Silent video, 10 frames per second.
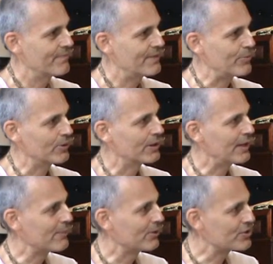That will
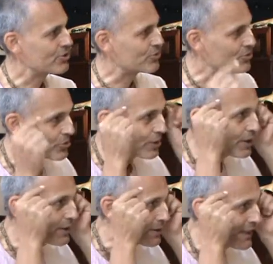enable us to
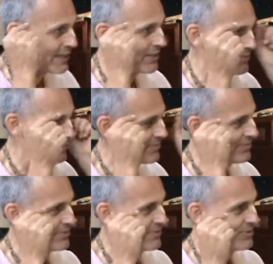link,
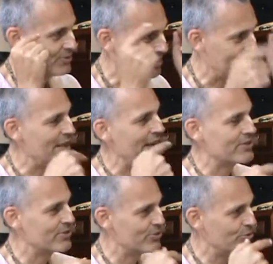to
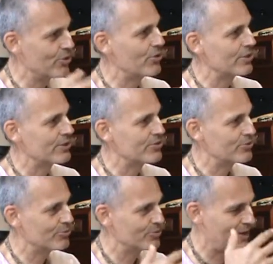connect, to yoga,
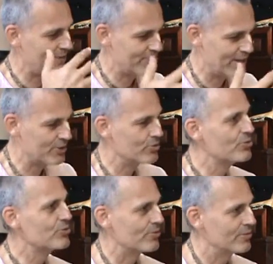to have that
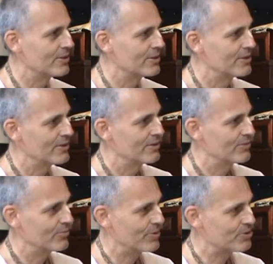union
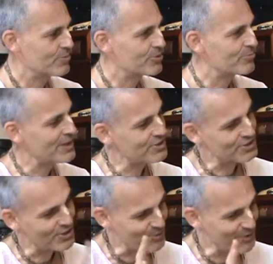with the spiritual master.
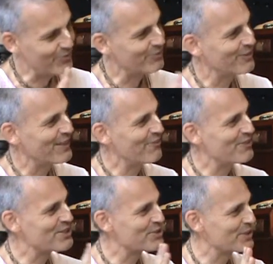So if
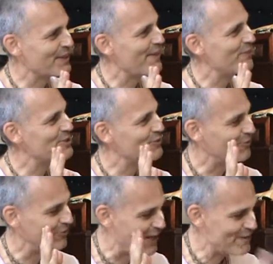he's
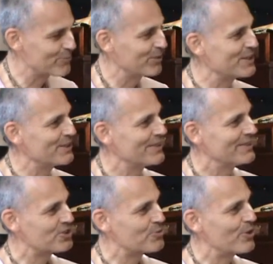favourably
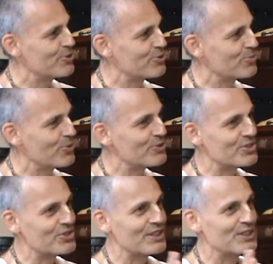disposed towards
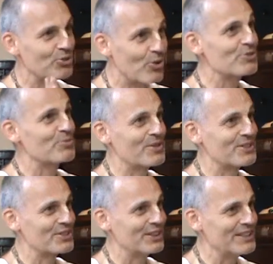us, and he talks with
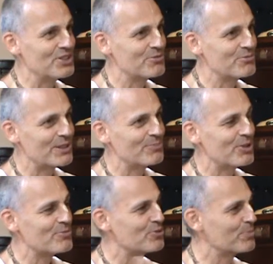us at least,
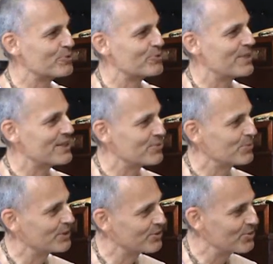sometimes the spiritual master
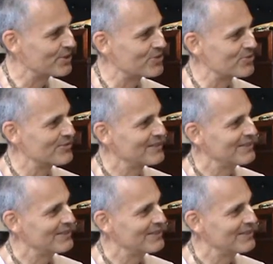will ignore us,